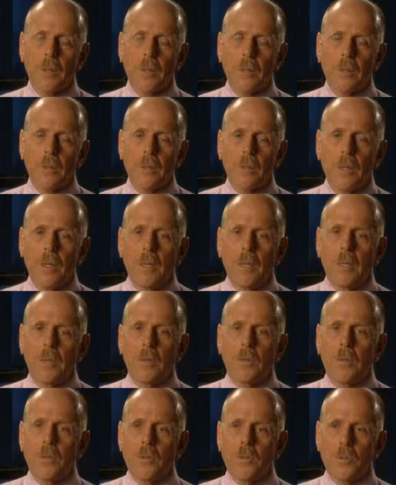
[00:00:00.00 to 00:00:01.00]
and
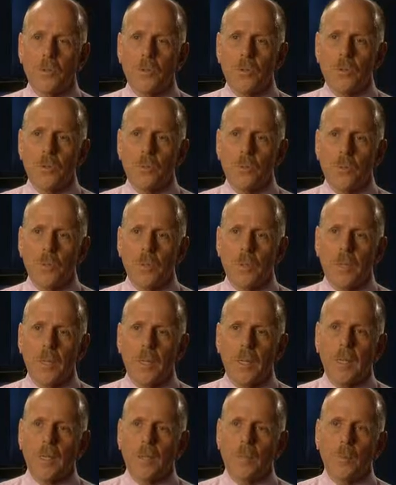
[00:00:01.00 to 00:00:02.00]
those tubes, when they
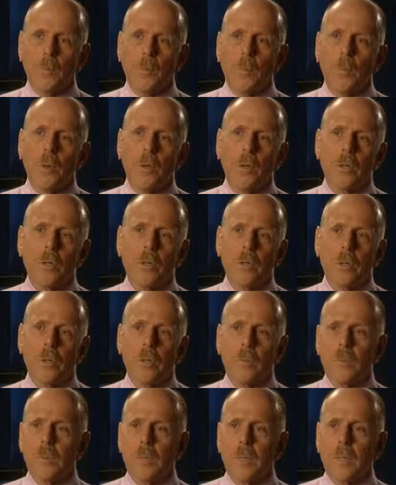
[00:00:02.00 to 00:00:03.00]
get to a
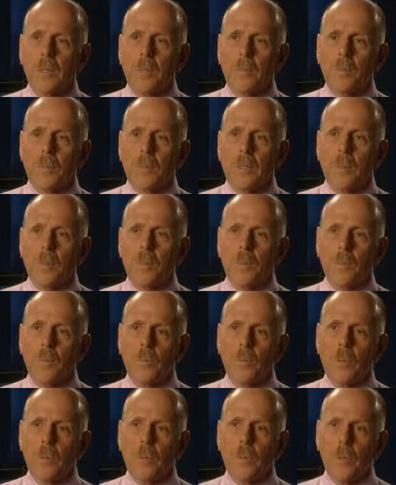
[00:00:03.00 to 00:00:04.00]
laboratory,
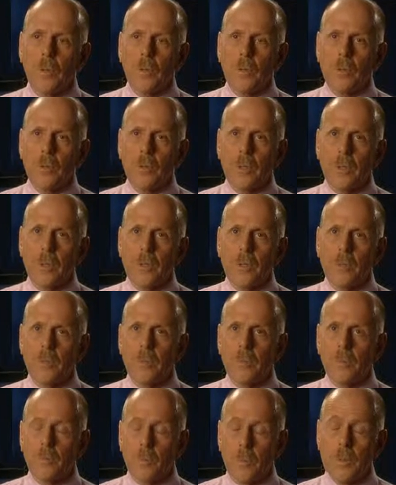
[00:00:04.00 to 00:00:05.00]
some laboratories,
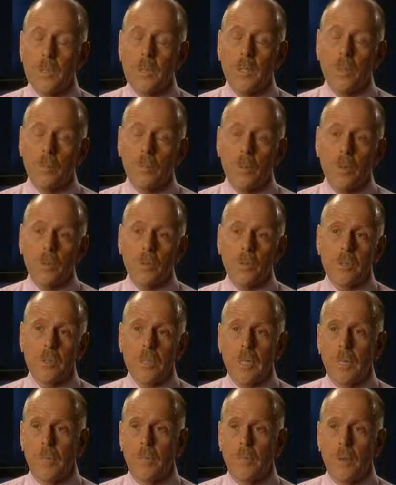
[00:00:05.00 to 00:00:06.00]
busy laboratories,
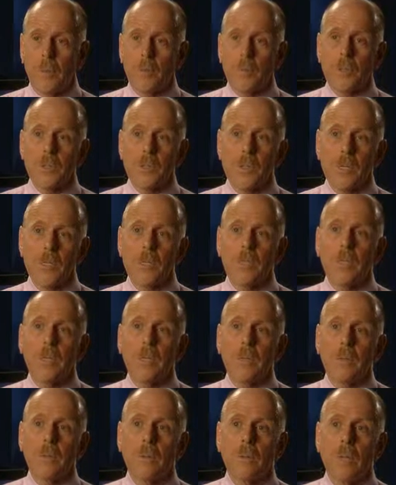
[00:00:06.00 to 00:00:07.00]
have up to
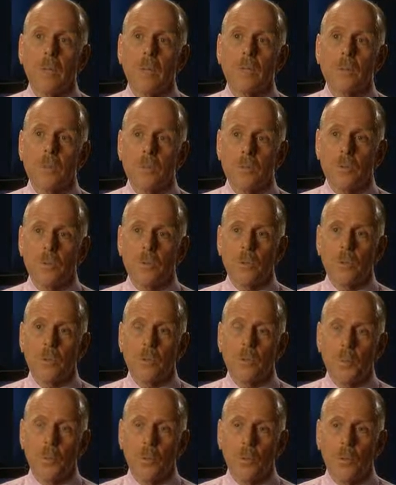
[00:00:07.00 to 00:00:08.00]
16,000
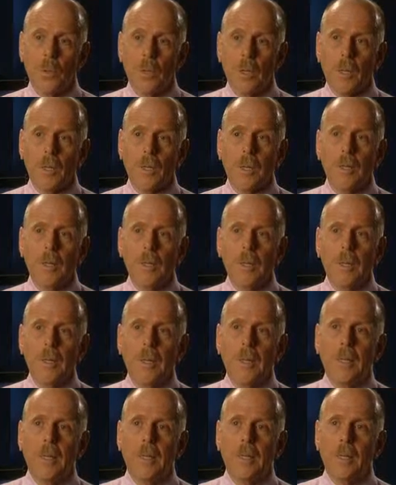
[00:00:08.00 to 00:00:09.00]
tubes per day
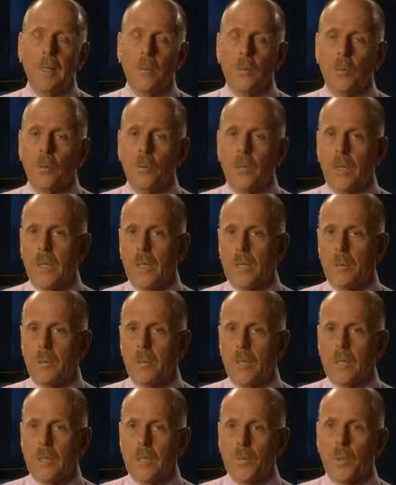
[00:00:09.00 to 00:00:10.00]
that all need to
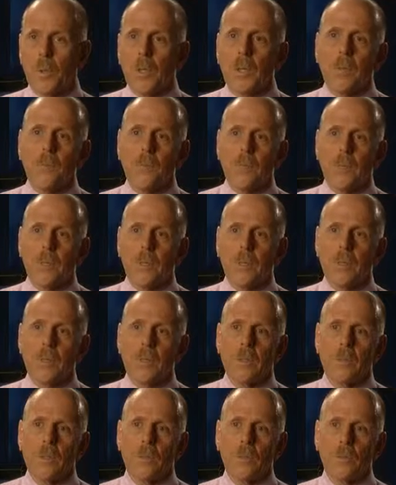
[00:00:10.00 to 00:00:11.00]
be split
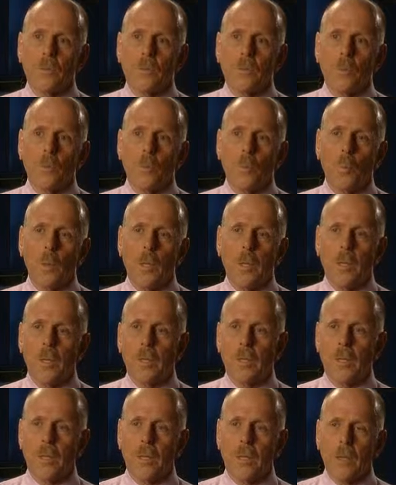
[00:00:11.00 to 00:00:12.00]
into
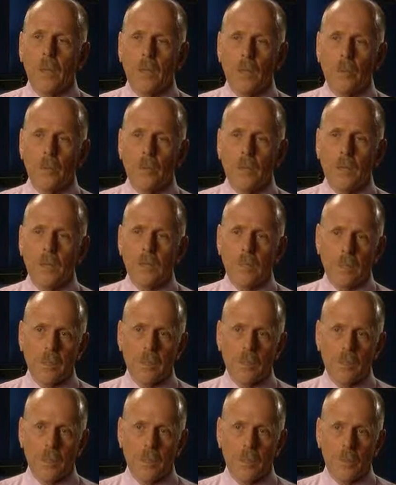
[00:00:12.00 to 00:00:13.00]
where they go
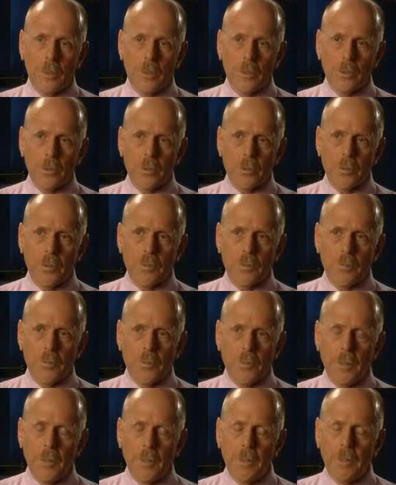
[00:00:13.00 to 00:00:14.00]
in the laboratory.
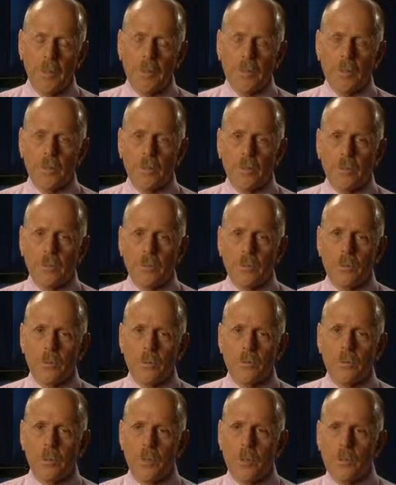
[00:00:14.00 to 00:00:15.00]
So
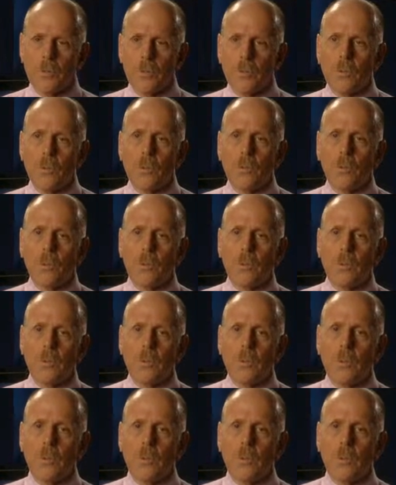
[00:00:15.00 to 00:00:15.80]
traditionally